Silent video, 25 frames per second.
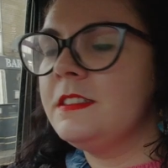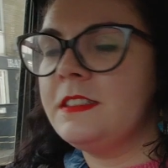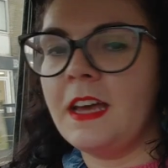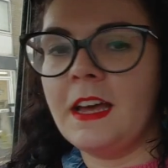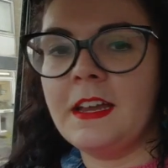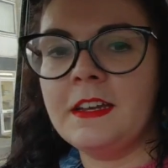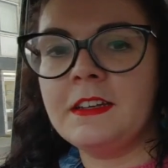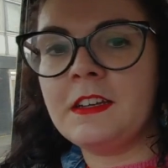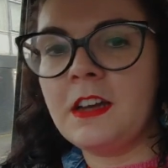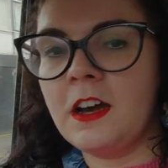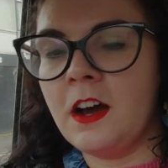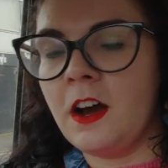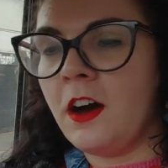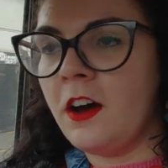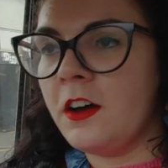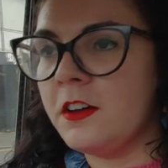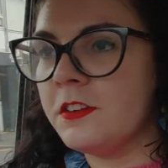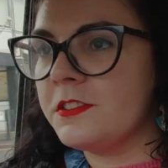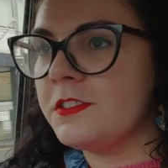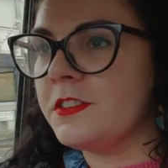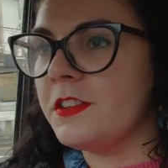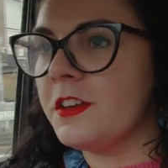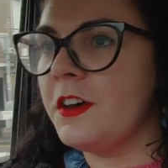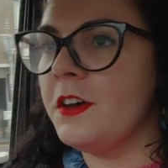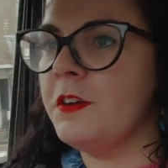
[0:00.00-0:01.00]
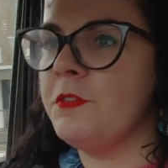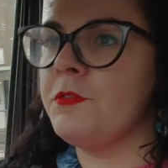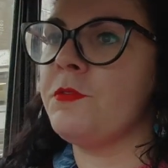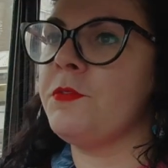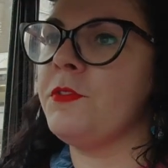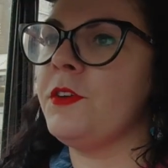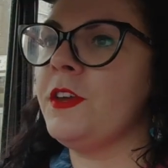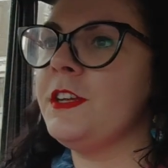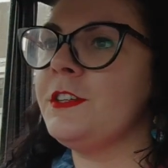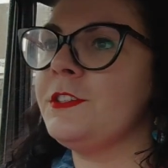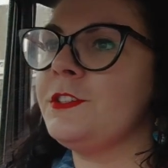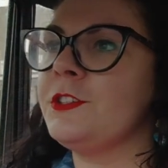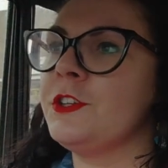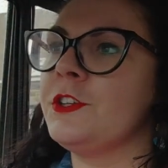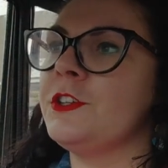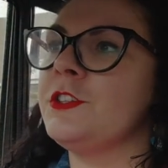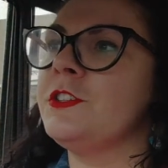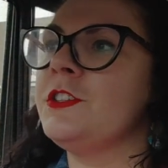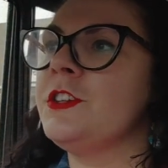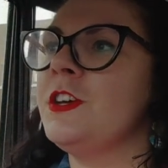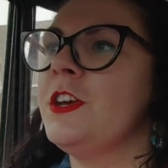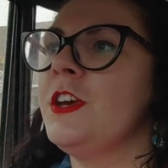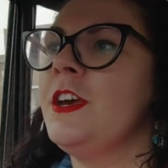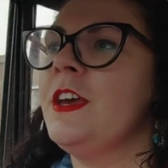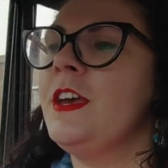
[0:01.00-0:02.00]
10 cars that have
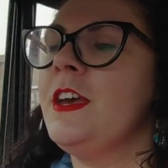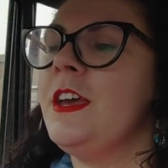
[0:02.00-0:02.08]
featured